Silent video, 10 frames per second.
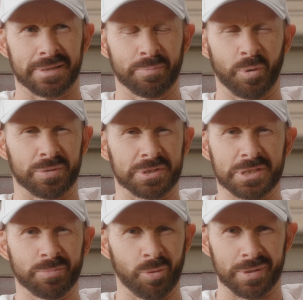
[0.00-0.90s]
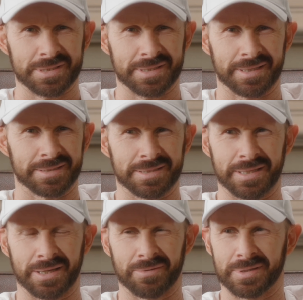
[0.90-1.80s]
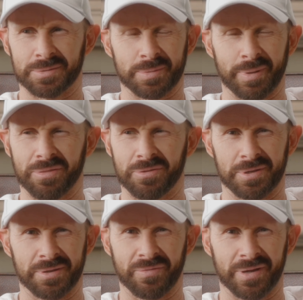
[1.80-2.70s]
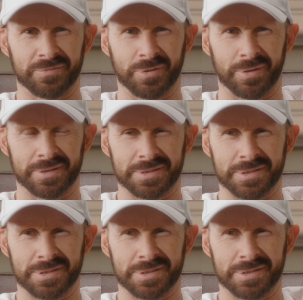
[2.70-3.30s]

I bought the smallest things there and there was about $35.